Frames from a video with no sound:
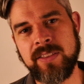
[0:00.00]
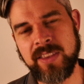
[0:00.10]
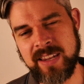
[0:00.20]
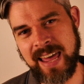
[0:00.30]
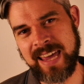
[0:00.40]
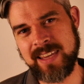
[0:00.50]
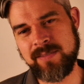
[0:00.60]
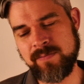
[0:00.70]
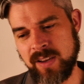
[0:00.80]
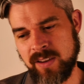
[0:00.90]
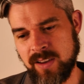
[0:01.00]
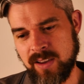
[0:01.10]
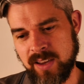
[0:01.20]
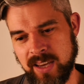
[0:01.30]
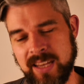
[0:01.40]
The name
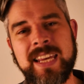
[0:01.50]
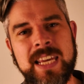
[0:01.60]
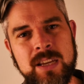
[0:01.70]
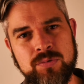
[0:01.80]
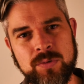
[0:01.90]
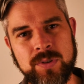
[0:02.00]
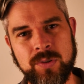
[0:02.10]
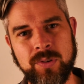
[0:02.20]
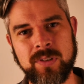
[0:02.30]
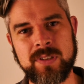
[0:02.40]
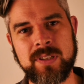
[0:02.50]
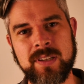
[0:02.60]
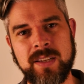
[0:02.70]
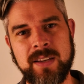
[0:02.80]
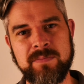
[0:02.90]
in Hebrew
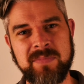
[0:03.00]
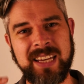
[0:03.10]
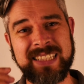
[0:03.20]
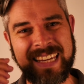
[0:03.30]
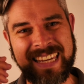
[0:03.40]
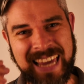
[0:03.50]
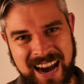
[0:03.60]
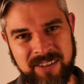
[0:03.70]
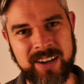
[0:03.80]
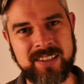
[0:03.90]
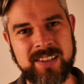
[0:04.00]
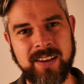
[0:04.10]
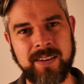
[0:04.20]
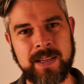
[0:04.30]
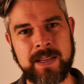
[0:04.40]
thought is a character.